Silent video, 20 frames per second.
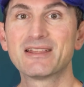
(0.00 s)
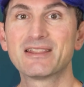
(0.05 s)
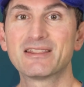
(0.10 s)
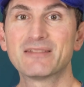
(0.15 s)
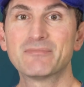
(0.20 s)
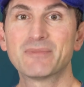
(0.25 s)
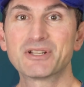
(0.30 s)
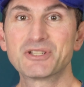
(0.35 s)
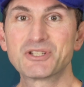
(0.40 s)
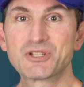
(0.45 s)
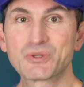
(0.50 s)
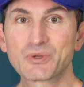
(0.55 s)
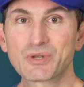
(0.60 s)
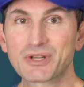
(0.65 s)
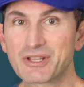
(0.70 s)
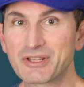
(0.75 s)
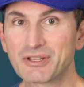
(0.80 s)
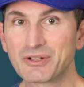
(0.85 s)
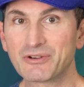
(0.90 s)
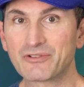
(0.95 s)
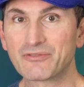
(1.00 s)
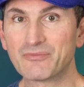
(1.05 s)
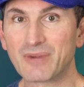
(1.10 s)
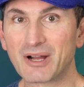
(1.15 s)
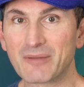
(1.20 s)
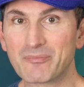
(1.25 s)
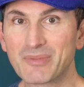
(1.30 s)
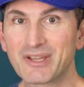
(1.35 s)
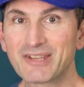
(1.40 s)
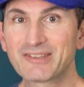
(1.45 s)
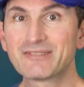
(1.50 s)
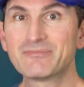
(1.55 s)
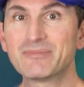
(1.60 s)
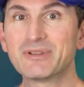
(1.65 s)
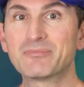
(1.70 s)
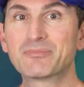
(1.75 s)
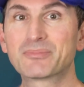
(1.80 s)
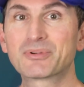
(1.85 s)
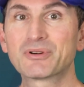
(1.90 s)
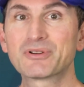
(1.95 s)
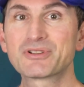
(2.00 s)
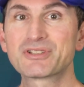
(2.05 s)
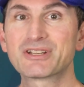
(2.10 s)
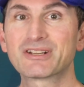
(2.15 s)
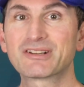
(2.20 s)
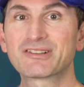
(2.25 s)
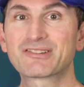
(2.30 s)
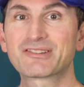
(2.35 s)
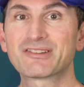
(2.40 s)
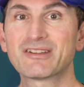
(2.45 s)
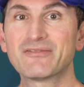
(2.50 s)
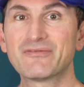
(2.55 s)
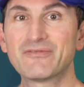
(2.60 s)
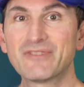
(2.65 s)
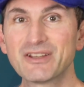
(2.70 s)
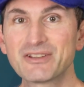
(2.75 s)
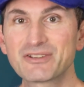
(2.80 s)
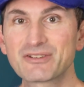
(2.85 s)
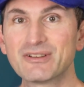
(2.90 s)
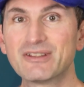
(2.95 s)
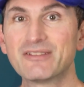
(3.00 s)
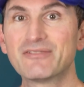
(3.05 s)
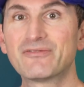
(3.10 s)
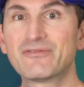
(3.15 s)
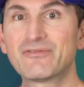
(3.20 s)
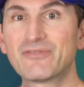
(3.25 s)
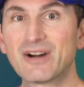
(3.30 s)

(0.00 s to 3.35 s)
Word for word: The majority of my PCB projects eventually